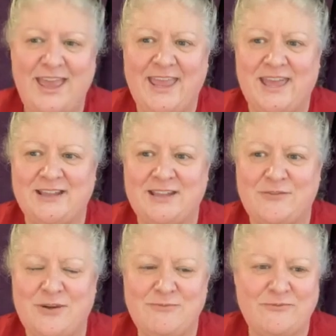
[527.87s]
And
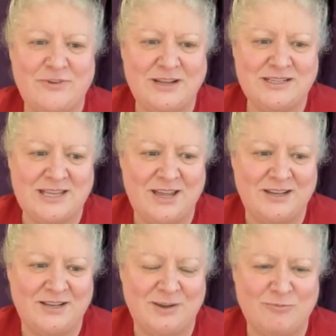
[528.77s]
if I'm feeling
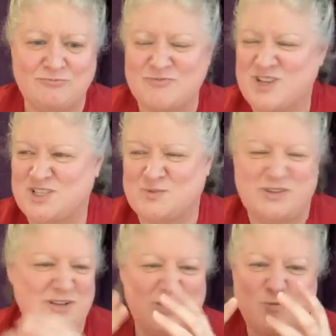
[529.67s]
down and I'm, I just
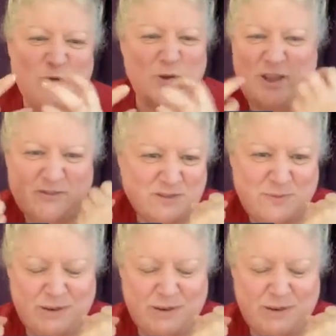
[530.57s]
want to like, why do I have this?